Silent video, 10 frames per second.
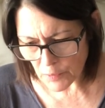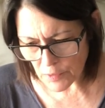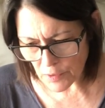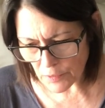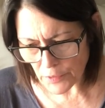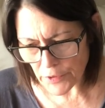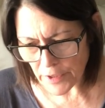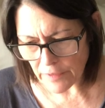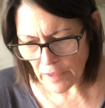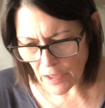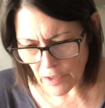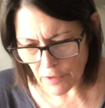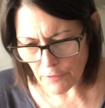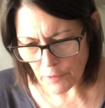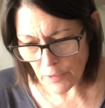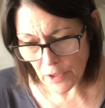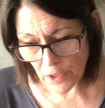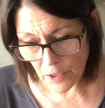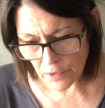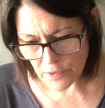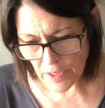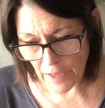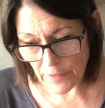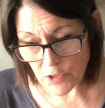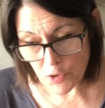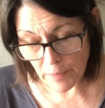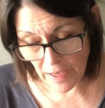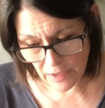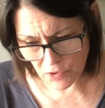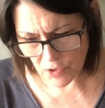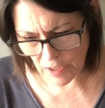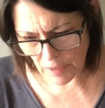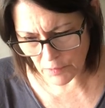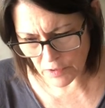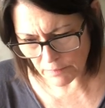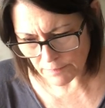were learning the art from the Gauls and the Germanic tribes.